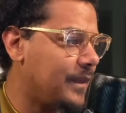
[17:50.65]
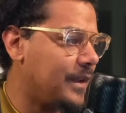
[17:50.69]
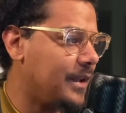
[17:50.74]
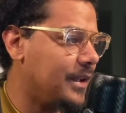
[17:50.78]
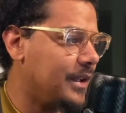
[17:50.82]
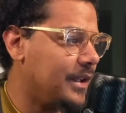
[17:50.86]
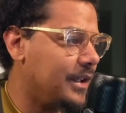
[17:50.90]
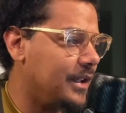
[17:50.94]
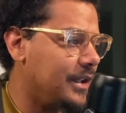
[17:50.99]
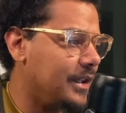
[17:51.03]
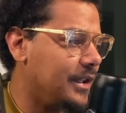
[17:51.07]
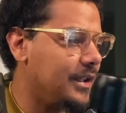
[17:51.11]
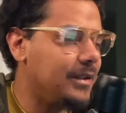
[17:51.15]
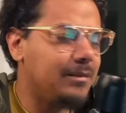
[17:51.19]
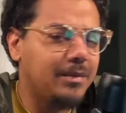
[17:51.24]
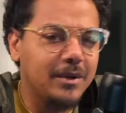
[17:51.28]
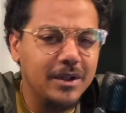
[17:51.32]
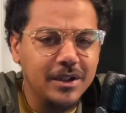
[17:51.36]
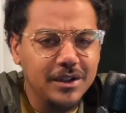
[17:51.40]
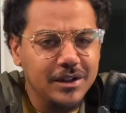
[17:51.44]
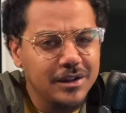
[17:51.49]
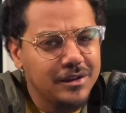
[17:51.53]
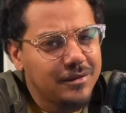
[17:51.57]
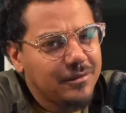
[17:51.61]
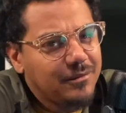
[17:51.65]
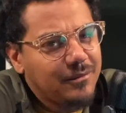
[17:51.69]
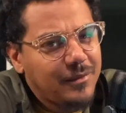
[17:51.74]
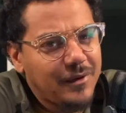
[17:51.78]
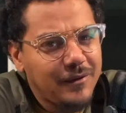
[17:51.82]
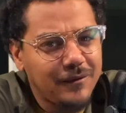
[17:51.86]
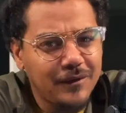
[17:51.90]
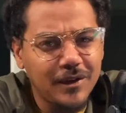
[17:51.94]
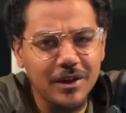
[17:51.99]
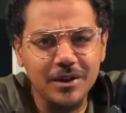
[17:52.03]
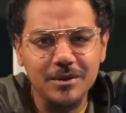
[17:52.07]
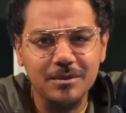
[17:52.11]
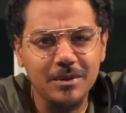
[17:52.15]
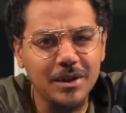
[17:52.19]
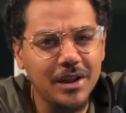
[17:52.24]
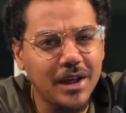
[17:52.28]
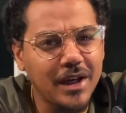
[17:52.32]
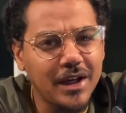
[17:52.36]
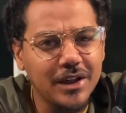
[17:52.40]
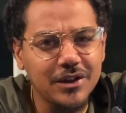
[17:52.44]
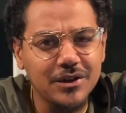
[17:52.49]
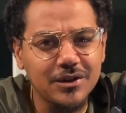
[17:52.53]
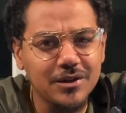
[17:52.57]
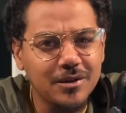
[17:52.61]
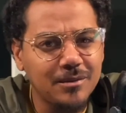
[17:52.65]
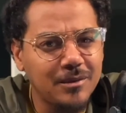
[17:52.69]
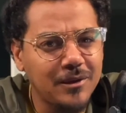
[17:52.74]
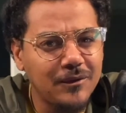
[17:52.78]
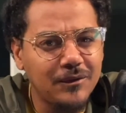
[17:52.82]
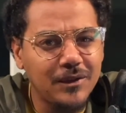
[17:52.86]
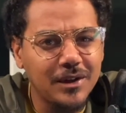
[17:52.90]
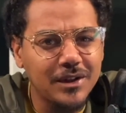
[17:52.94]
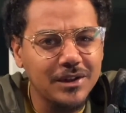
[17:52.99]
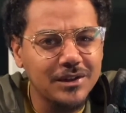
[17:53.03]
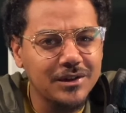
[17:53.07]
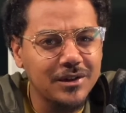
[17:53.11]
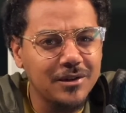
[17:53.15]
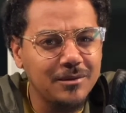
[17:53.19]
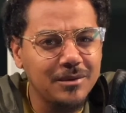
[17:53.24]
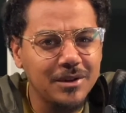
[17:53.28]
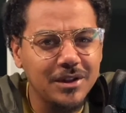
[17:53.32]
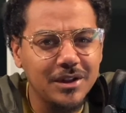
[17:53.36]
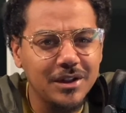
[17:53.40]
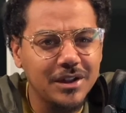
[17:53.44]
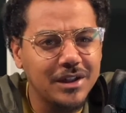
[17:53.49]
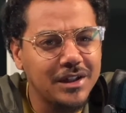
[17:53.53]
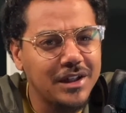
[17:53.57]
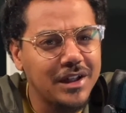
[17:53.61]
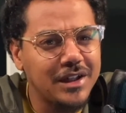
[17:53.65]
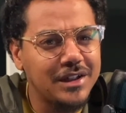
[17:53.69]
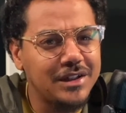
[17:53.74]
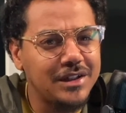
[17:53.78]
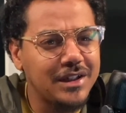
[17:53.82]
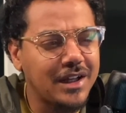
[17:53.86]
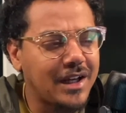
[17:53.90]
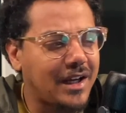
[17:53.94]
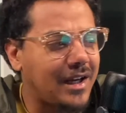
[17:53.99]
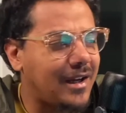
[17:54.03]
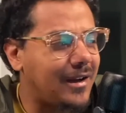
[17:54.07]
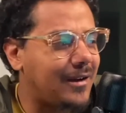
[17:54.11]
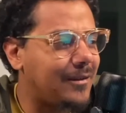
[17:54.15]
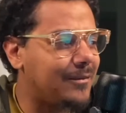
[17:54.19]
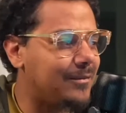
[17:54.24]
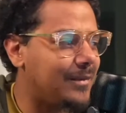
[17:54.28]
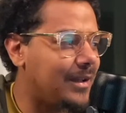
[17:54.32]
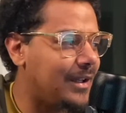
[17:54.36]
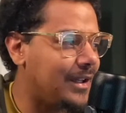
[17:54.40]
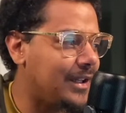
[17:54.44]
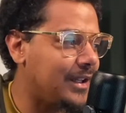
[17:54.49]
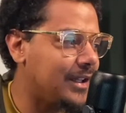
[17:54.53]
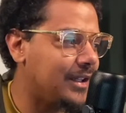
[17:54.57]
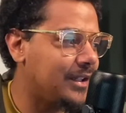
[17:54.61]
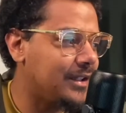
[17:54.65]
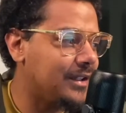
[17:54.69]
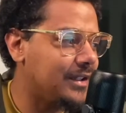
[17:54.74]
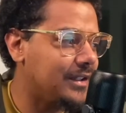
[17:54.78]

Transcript: Motherfuckers be extra. Motherfuckers don't be good at their job, man.